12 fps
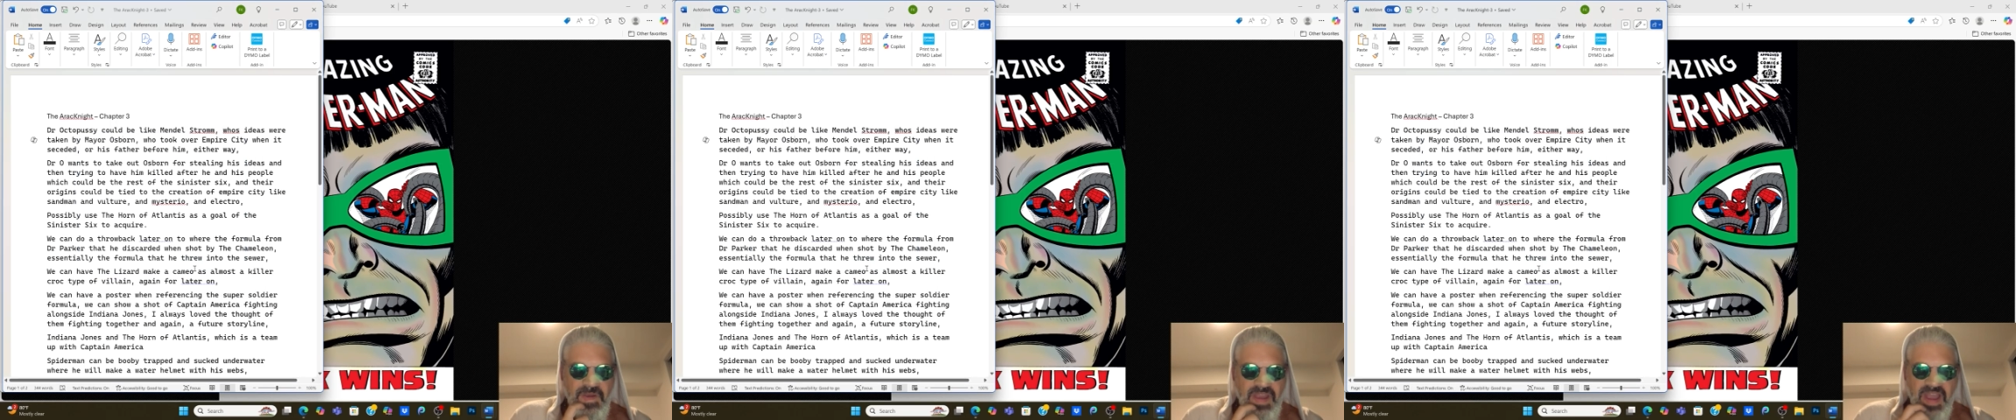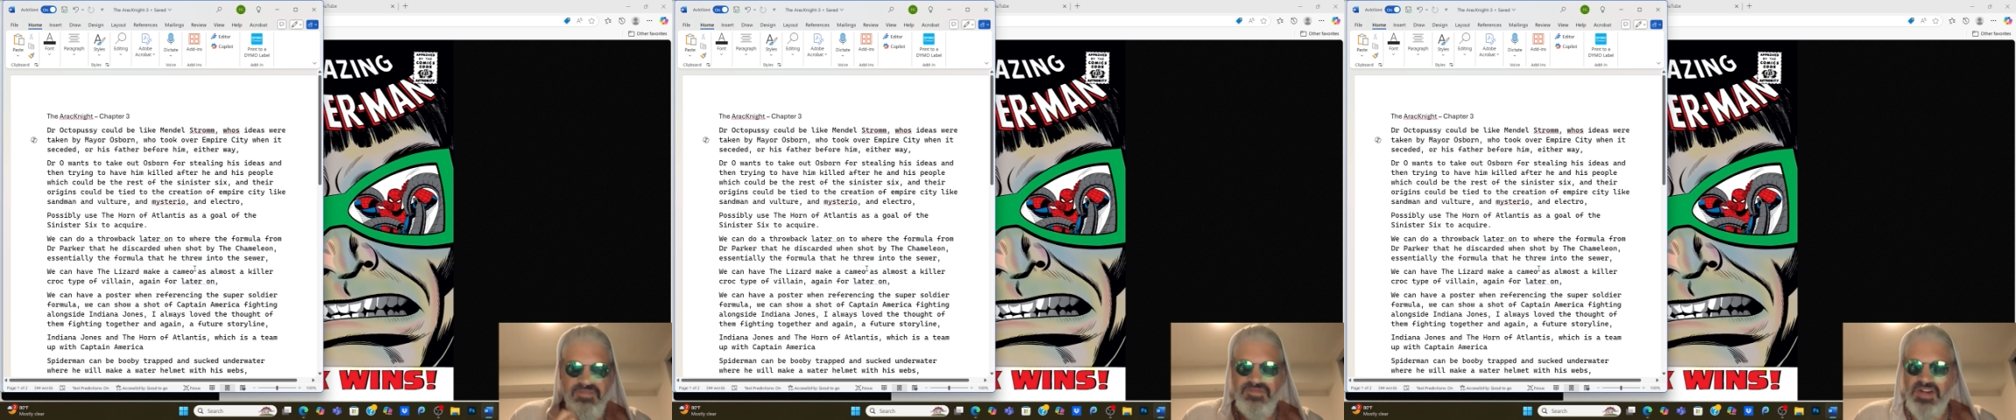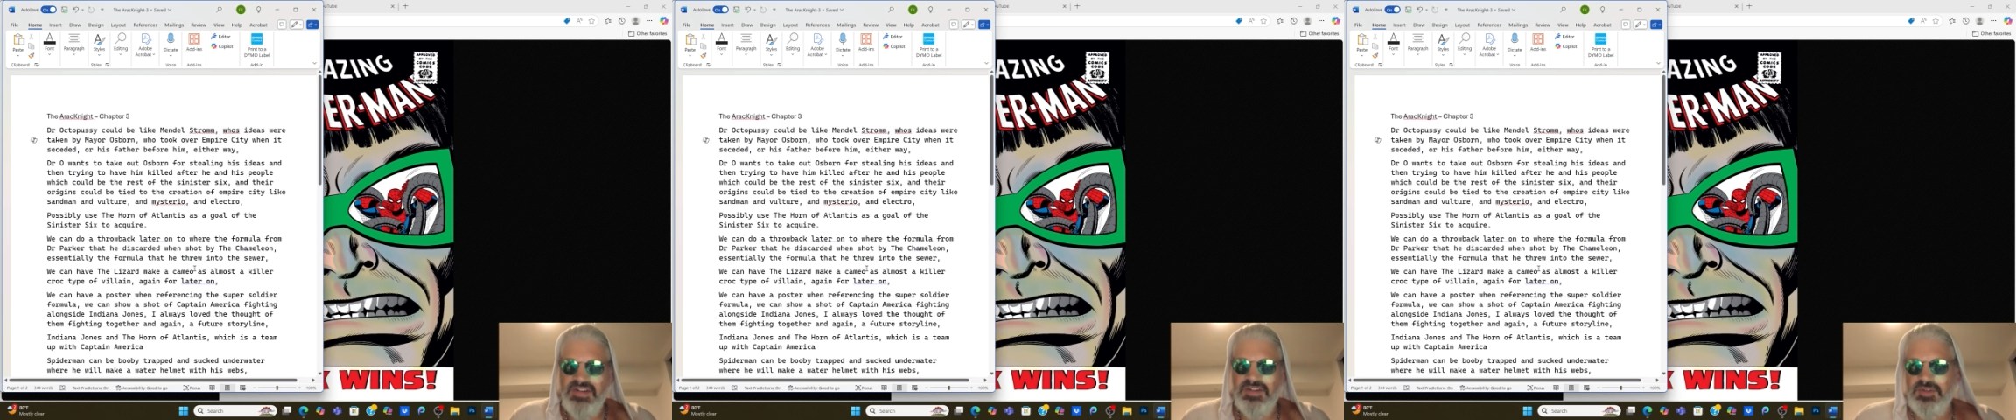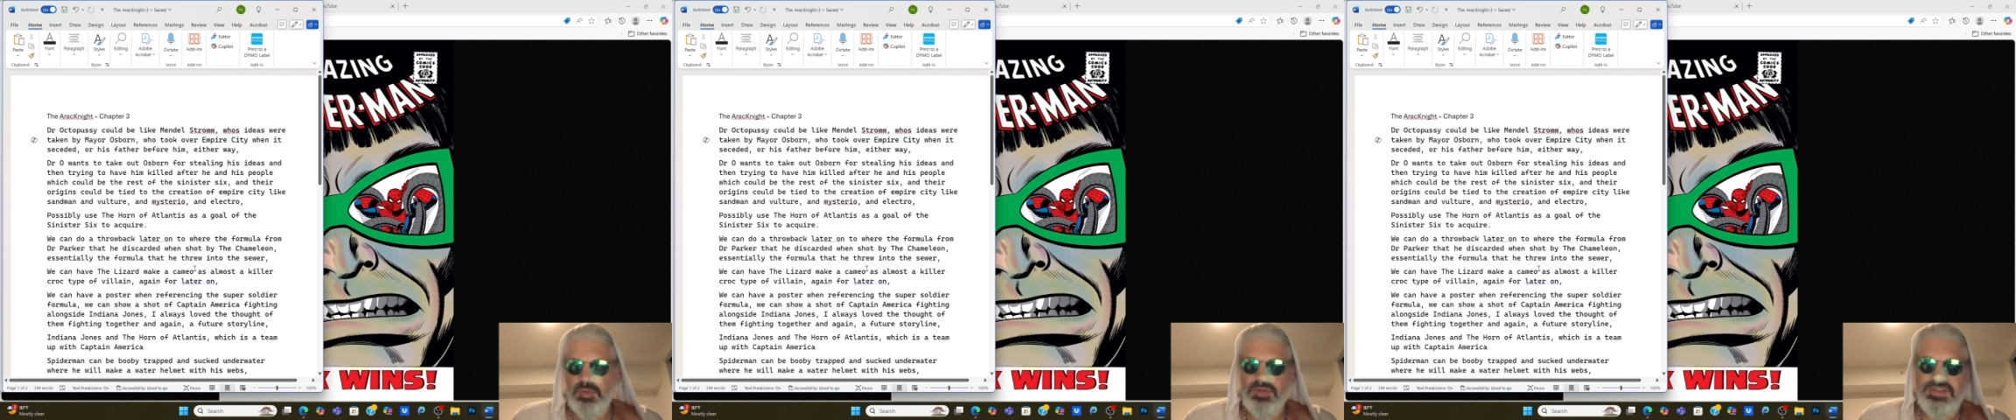How fucking
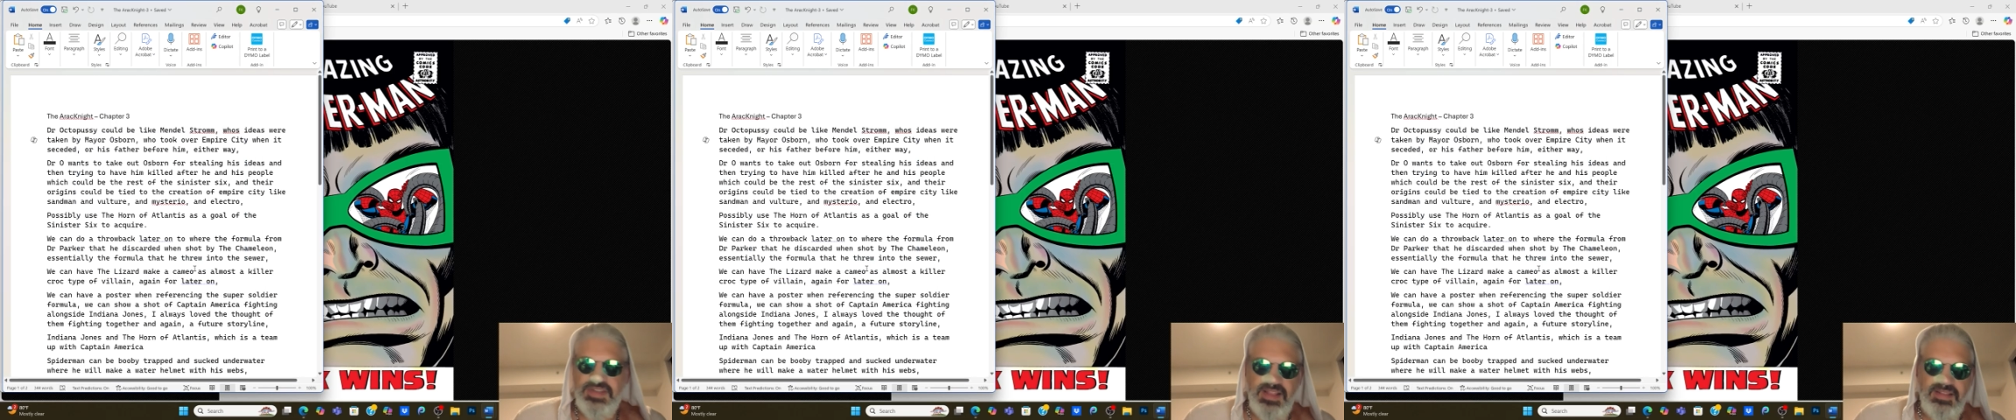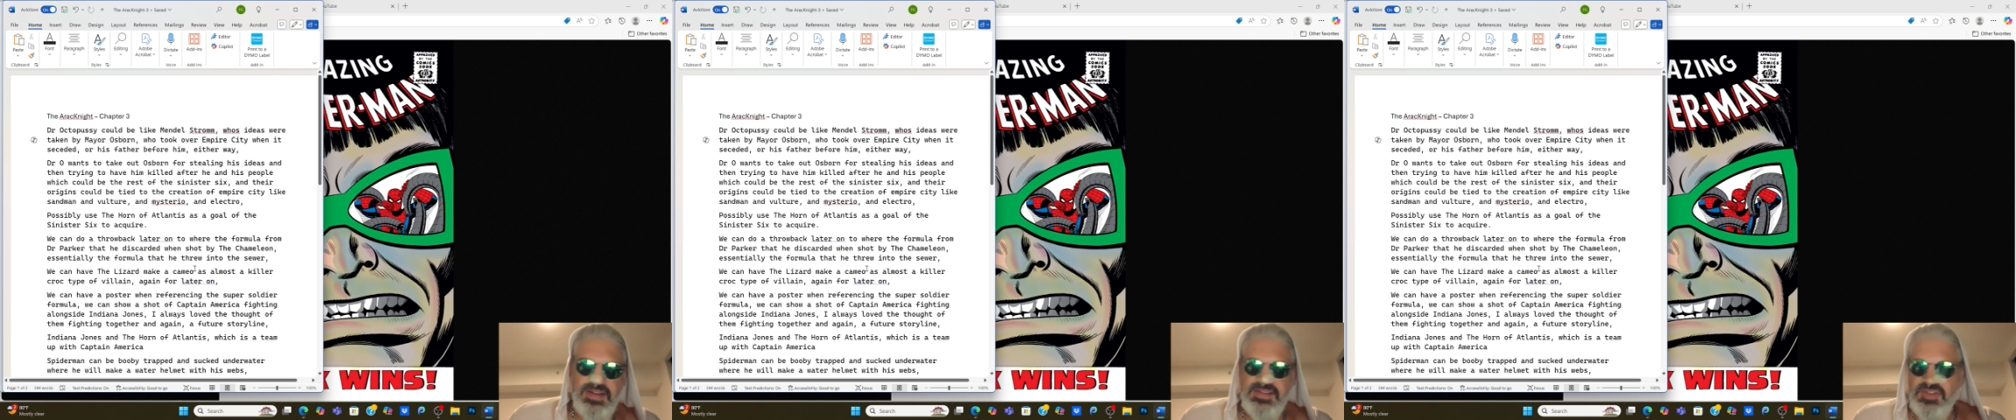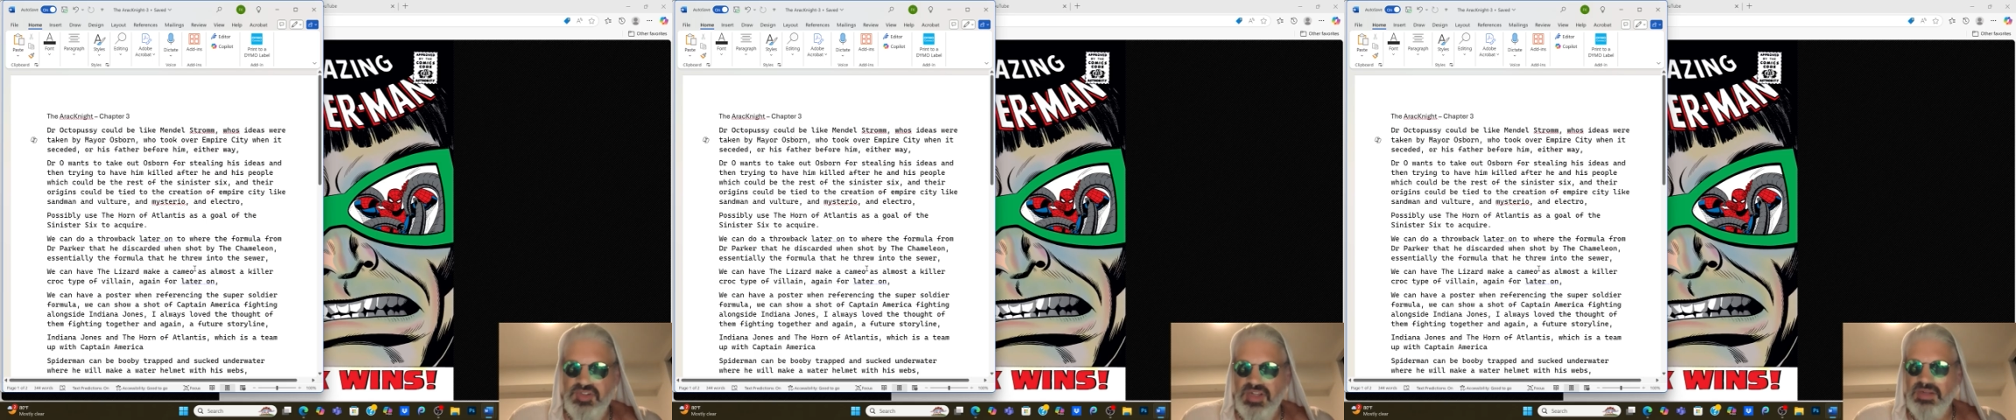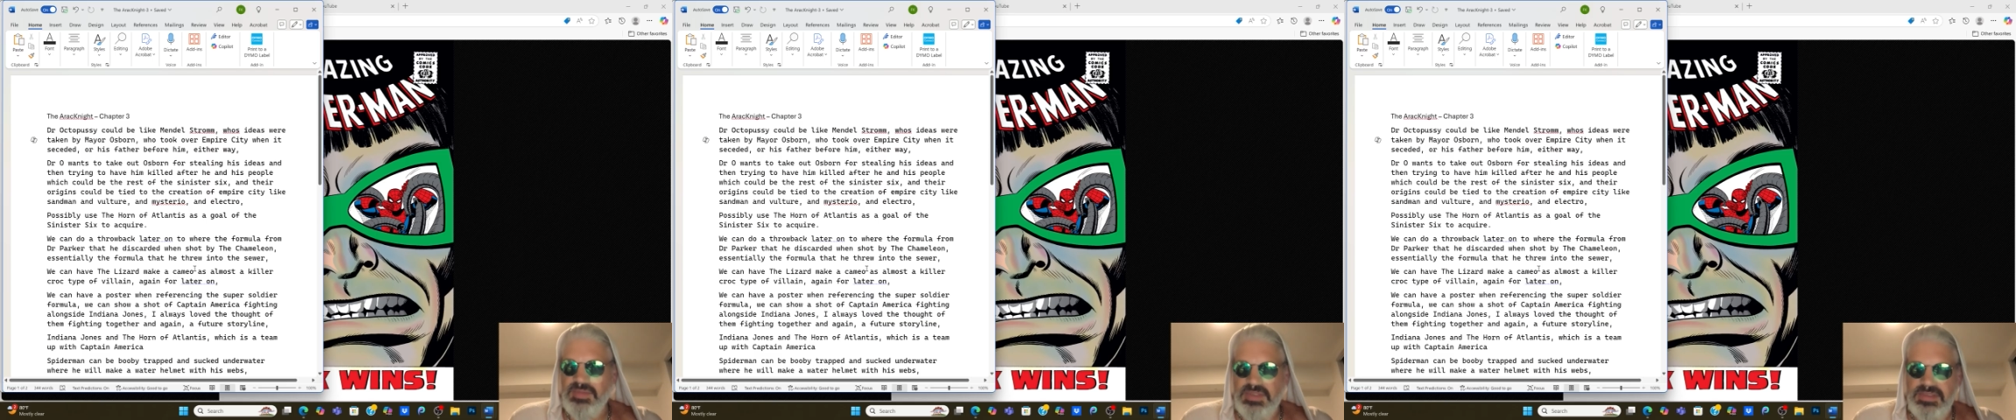cool is that, ladies and
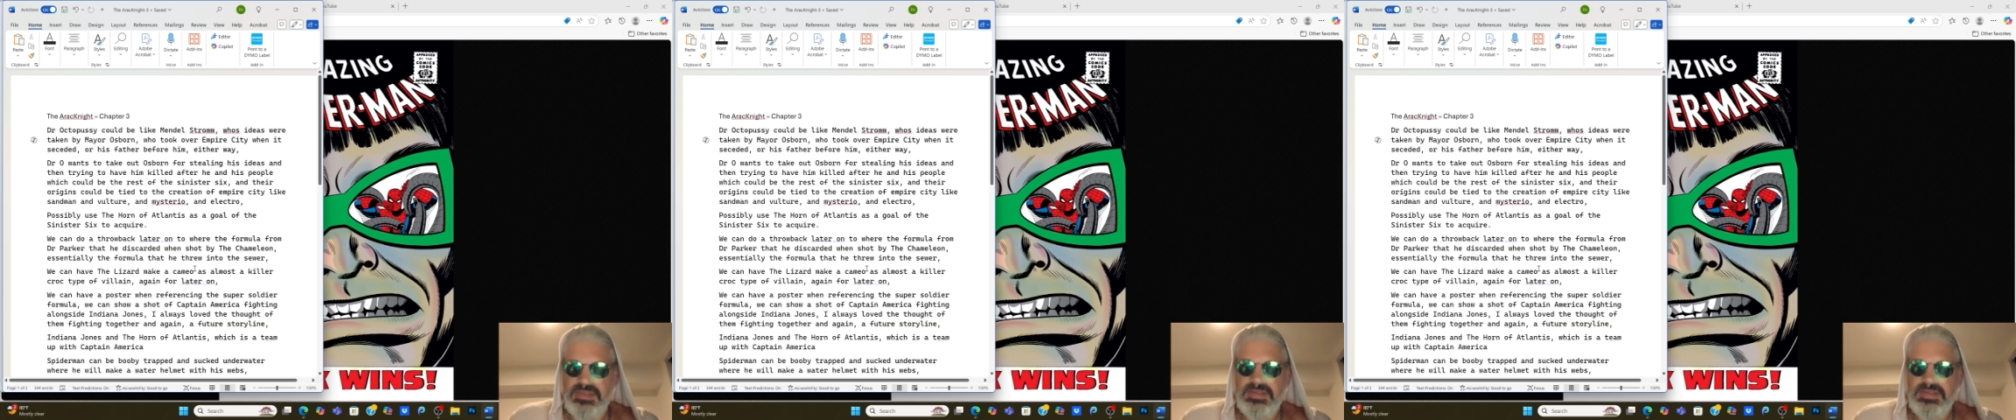gentlemen?